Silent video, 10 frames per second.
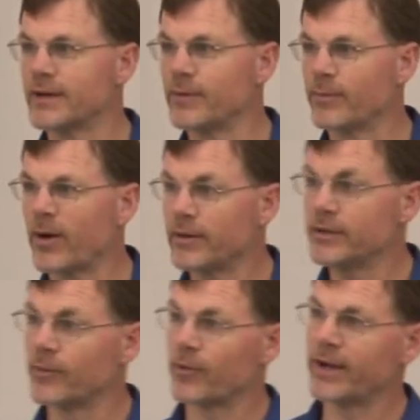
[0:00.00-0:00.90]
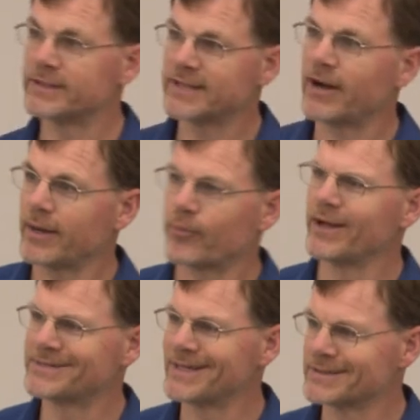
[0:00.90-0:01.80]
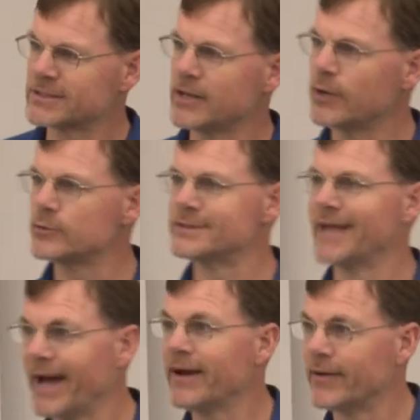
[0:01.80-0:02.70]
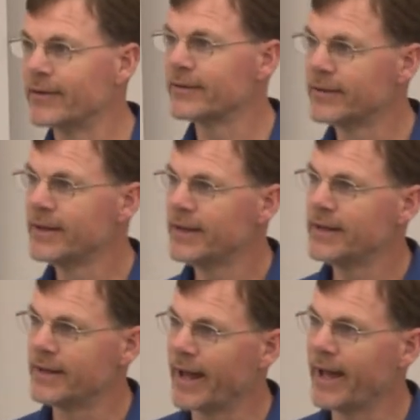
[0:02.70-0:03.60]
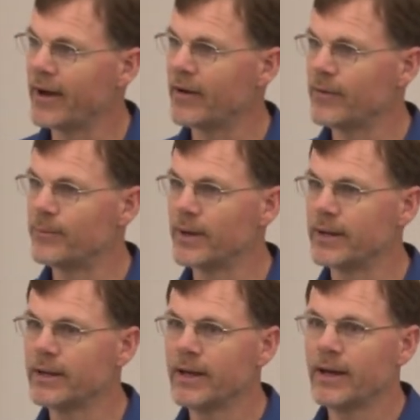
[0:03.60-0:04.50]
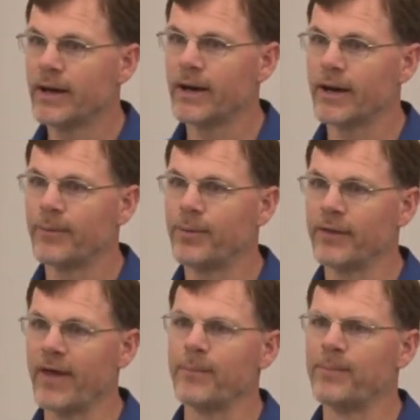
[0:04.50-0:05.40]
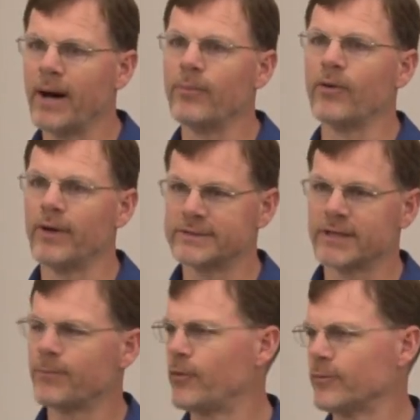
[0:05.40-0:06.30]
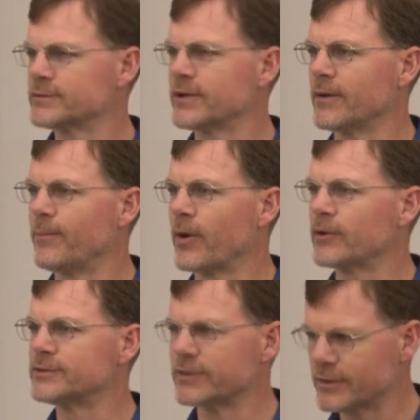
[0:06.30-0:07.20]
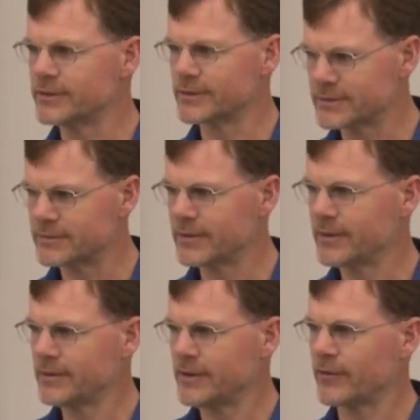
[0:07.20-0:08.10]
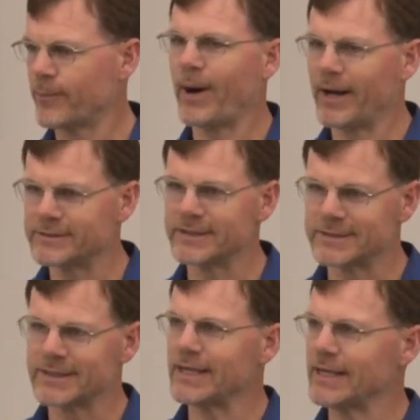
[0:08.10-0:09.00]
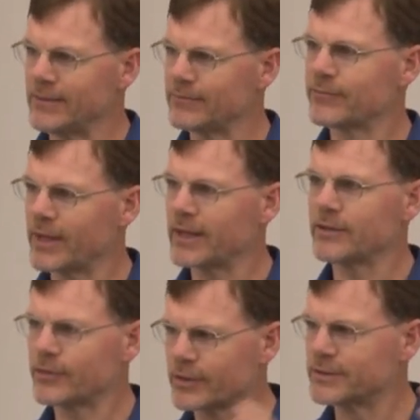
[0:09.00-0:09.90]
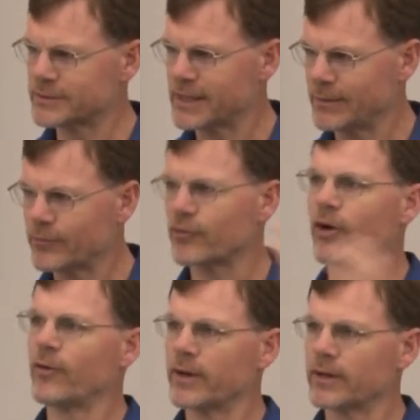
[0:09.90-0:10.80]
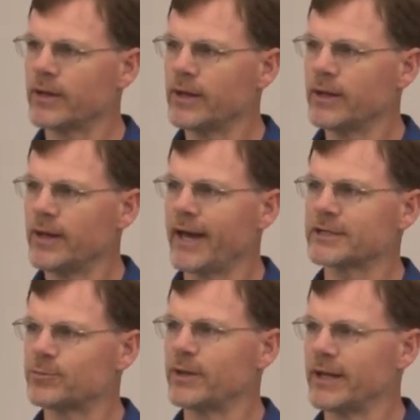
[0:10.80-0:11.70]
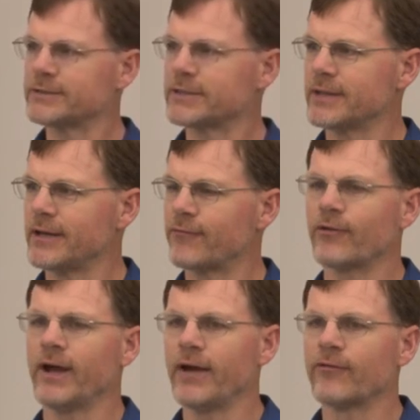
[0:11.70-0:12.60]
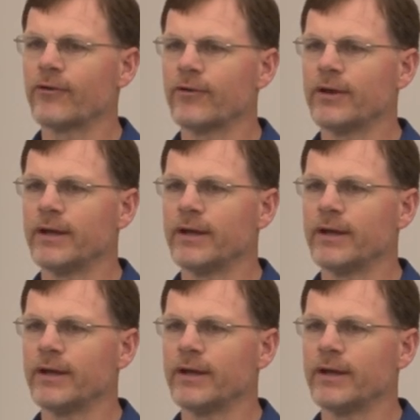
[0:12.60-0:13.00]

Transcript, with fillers: I mean, you know, it's not like Branson has closed down now, but uh, but that bubble at some point was going to burst. You couldn't just, you know, the Ponzi scheme thing. You couldn't just keep growing exponentially forever.